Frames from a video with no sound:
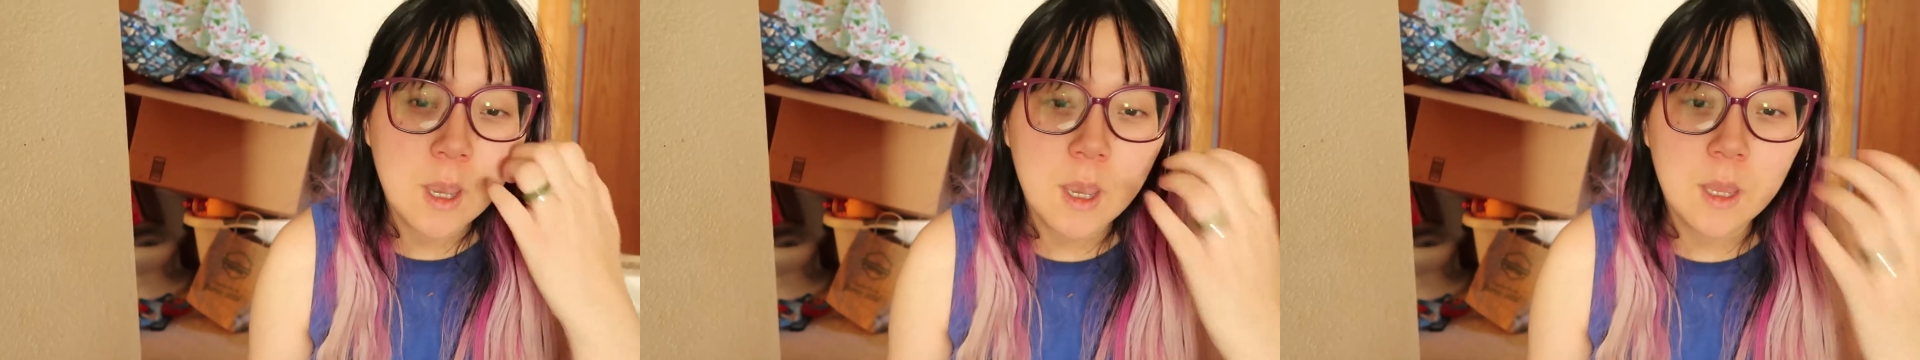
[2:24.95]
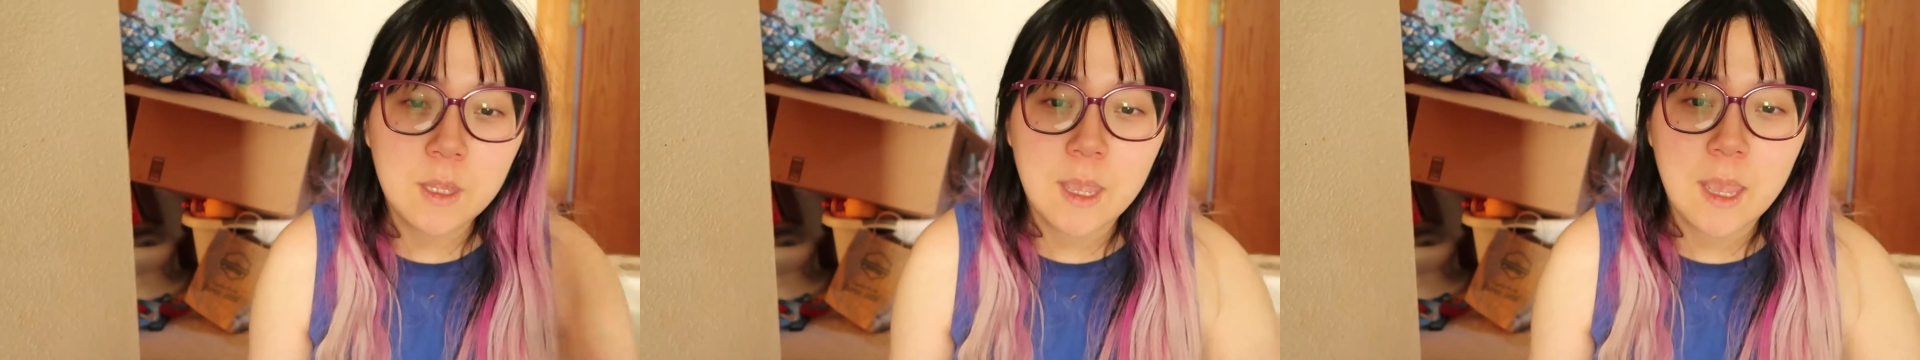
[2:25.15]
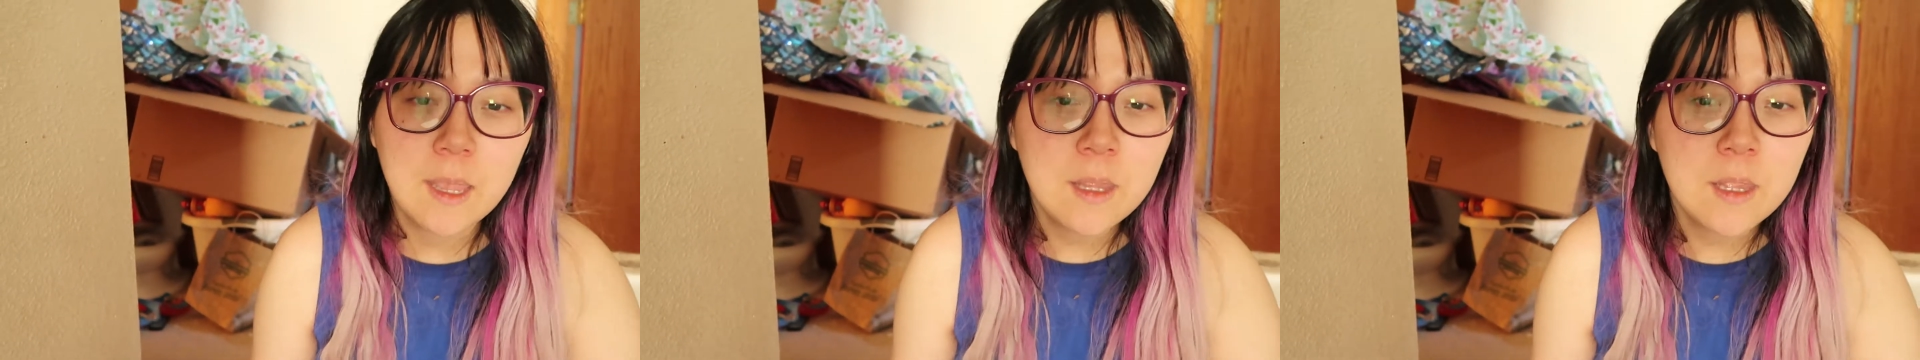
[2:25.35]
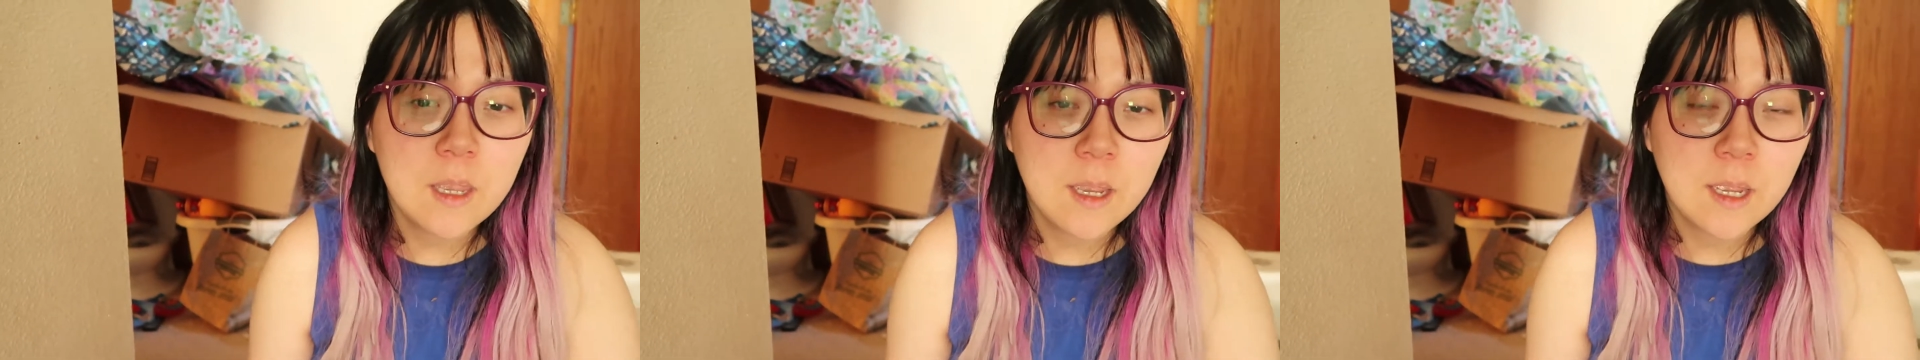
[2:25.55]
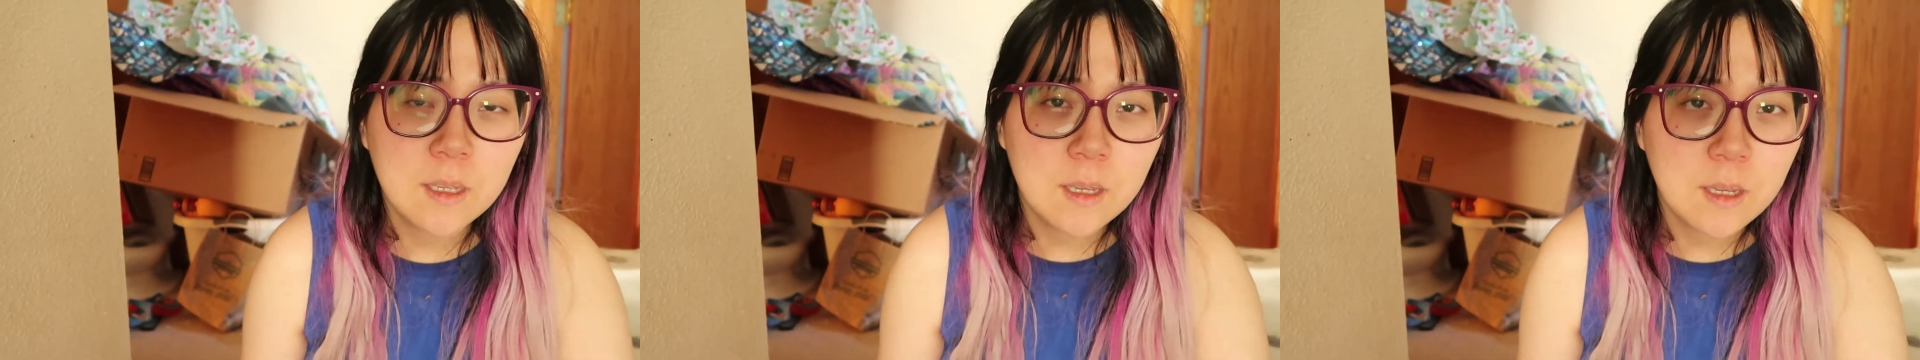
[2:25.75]
And the
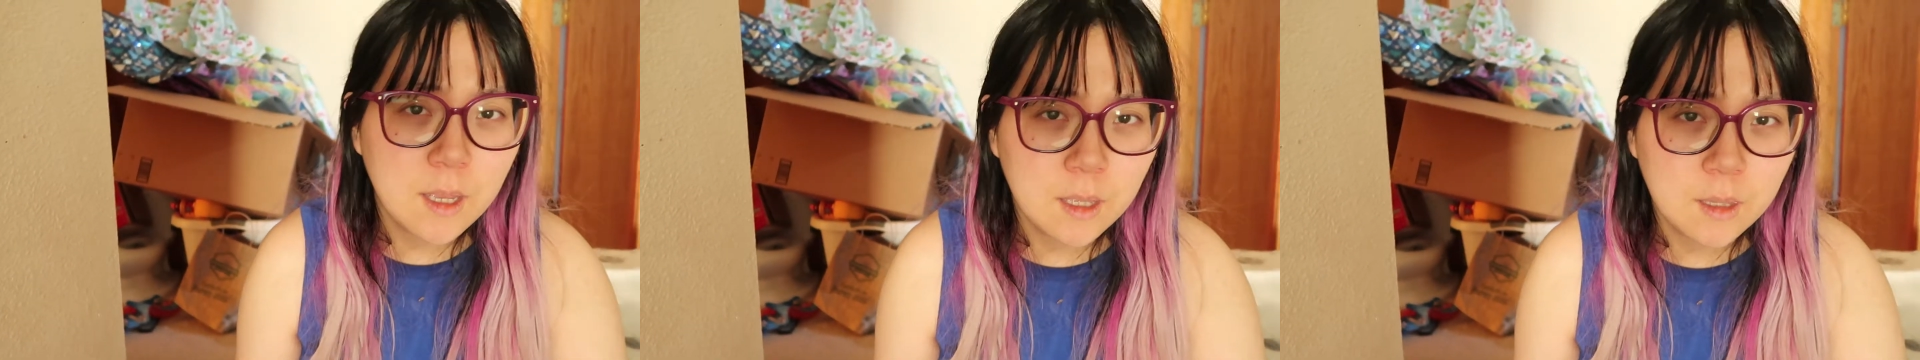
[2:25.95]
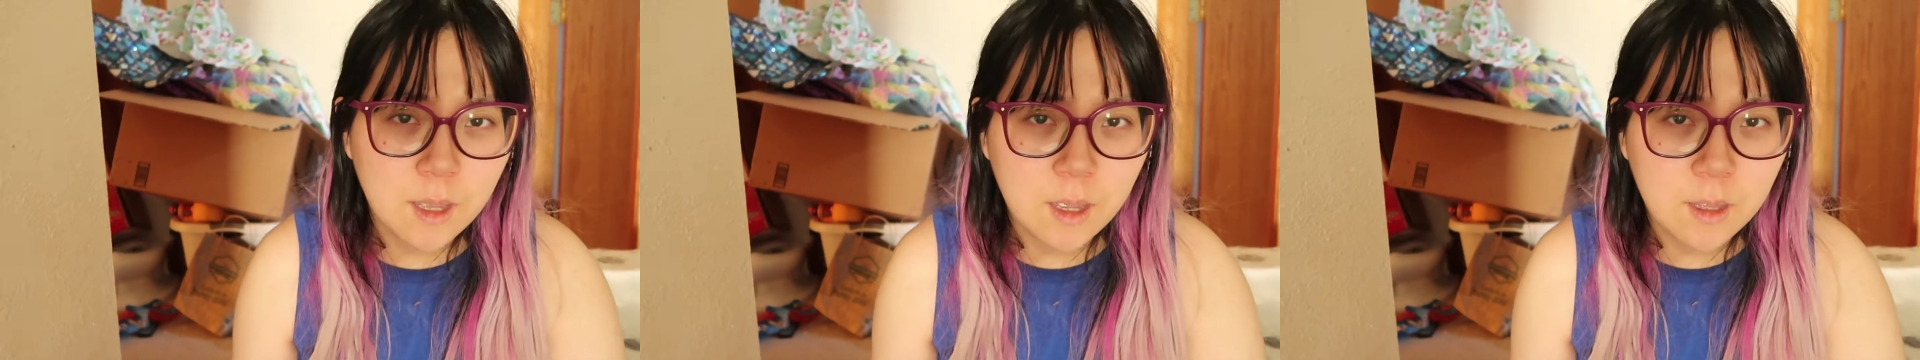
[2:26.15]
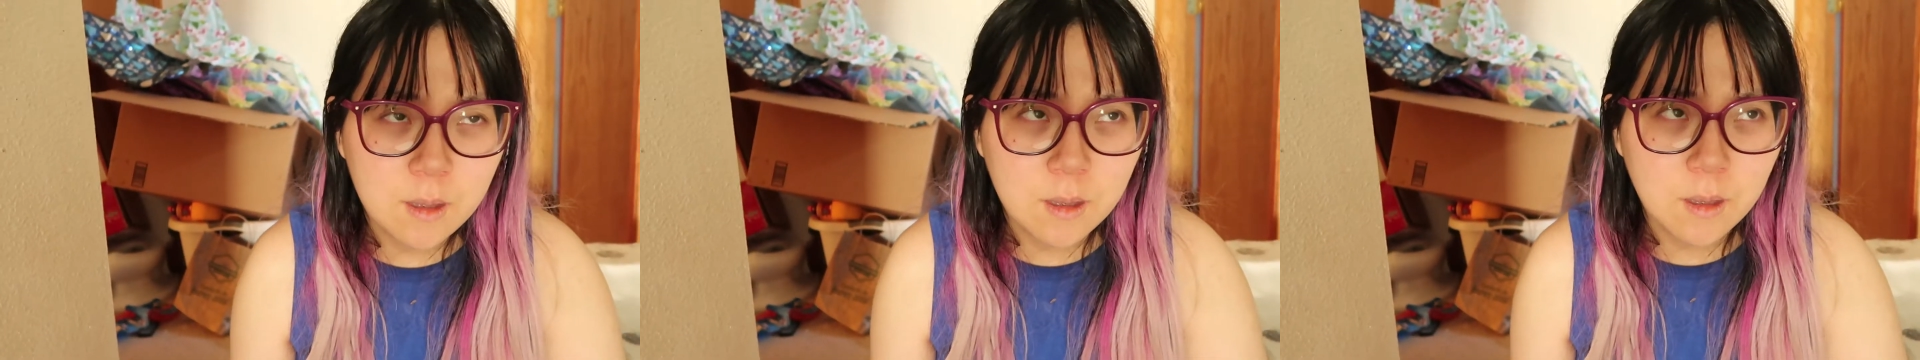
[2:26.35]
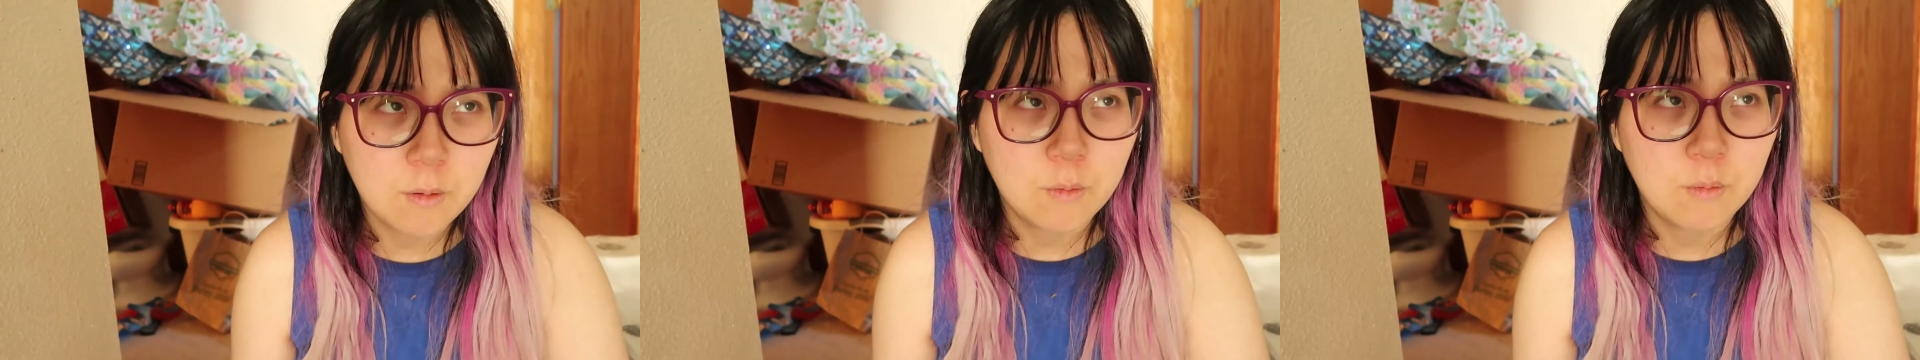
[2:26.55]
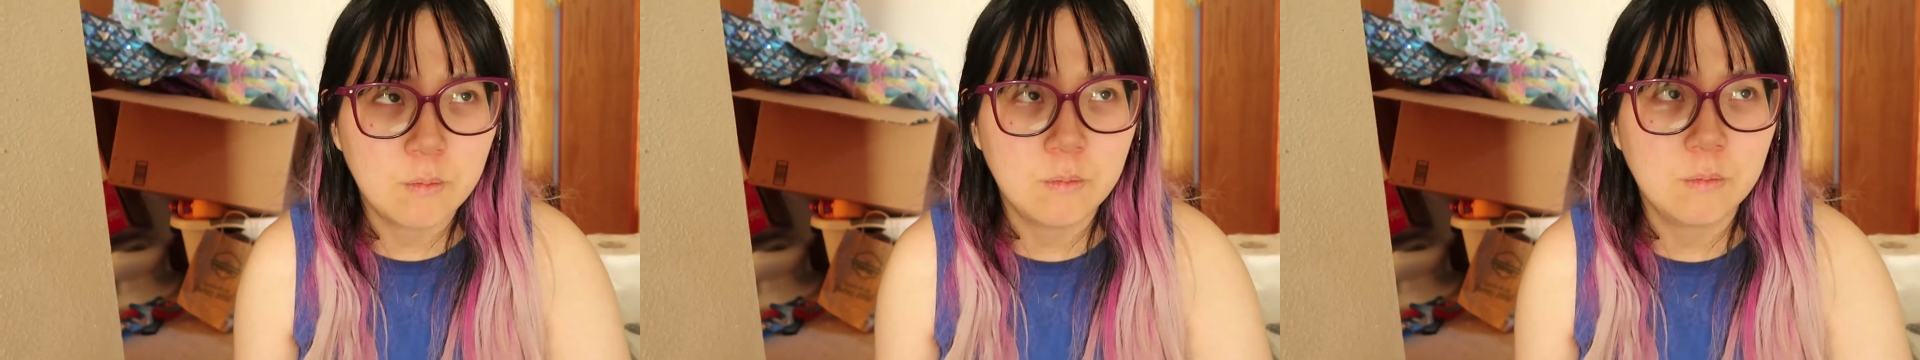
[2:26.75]
ending, I didn't get the ending.
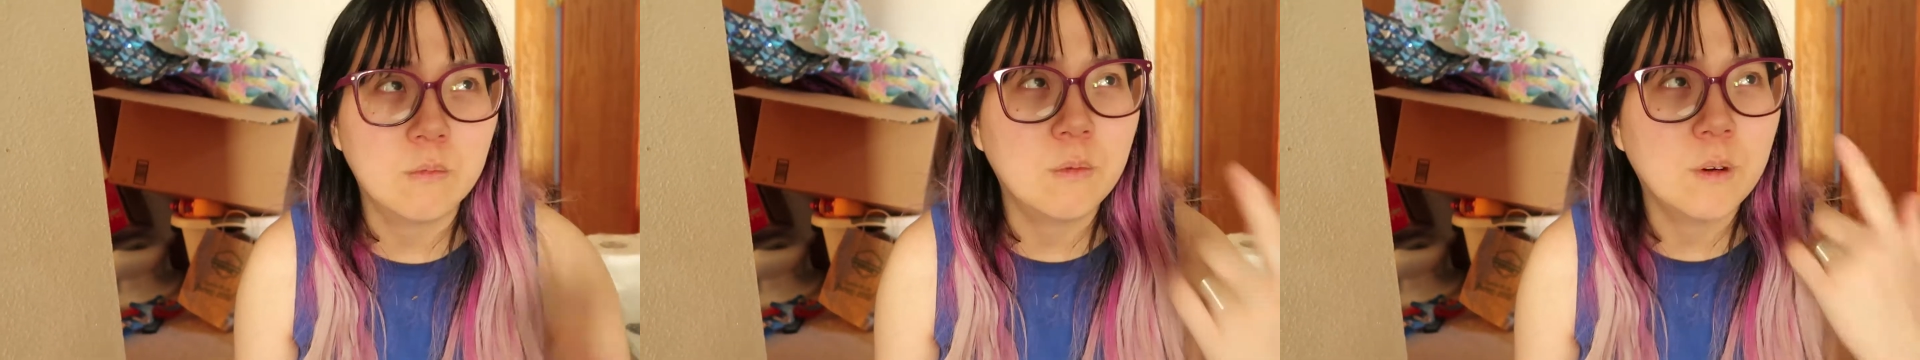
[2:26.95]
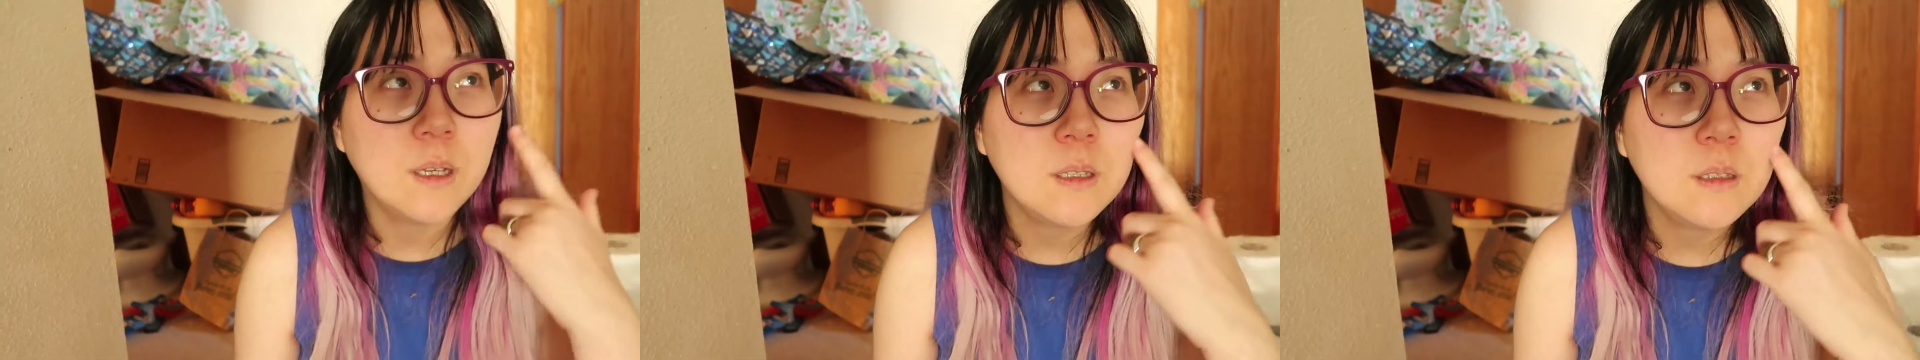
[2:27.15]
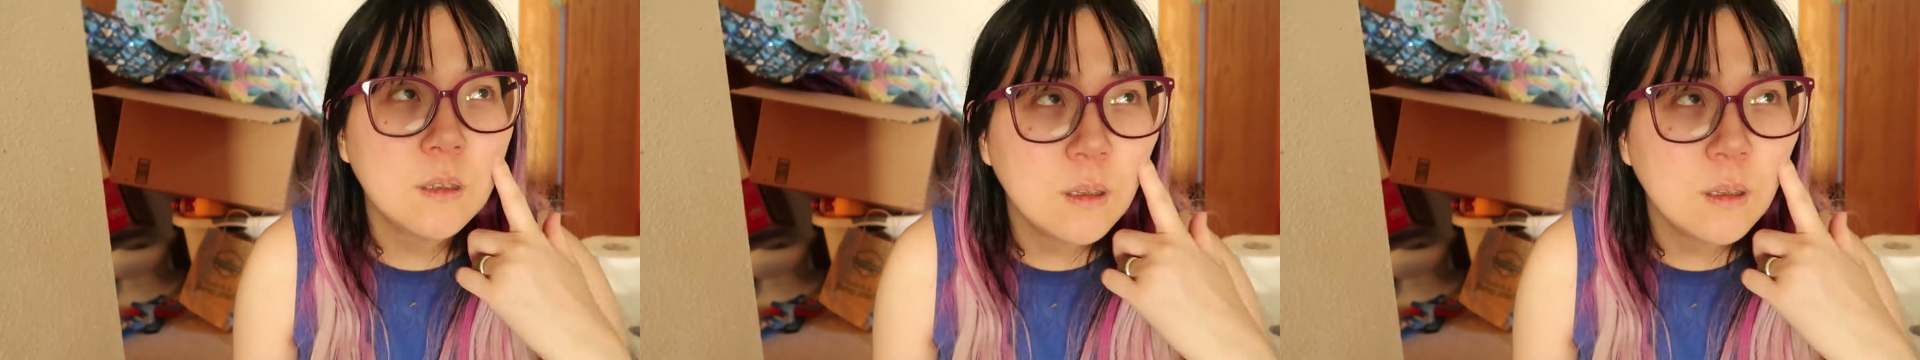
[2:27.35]
Like what?